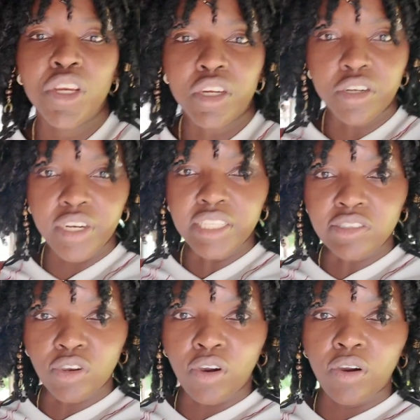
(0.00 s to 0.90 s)
So a
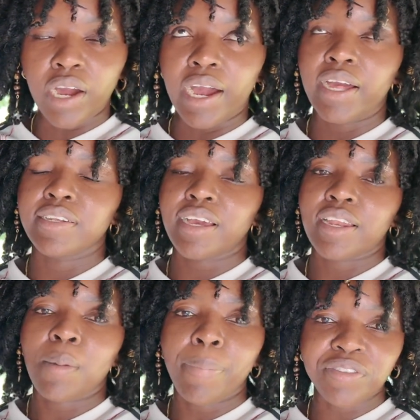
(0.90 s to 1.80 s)
creator and
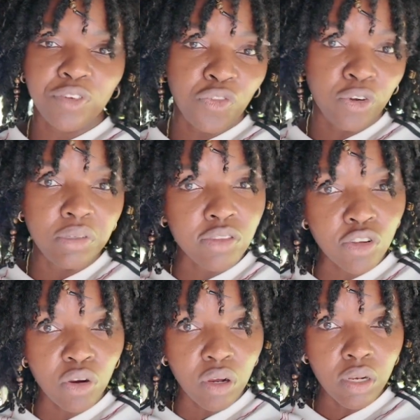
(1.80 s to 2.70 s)
an ambassador for
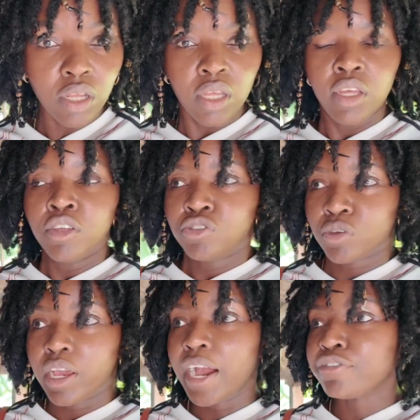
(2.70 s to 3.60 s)
Dettol.
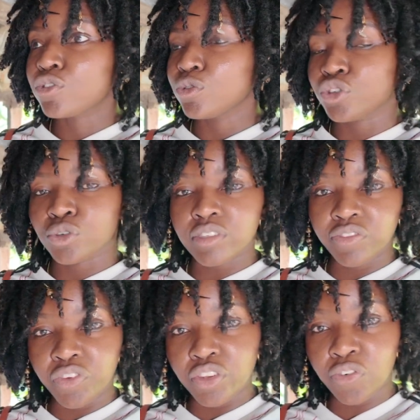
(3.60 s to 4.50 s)
So I have to shoot a
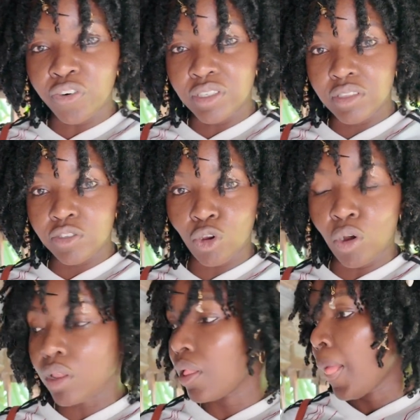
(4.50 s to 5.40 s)
video for
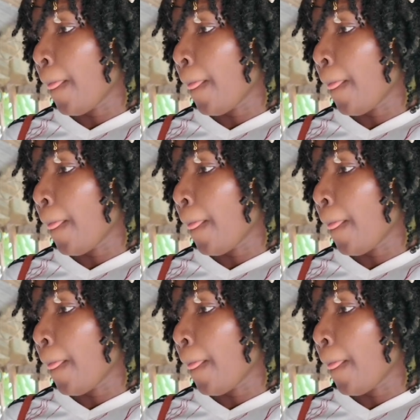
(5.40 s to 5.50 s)
Dettol.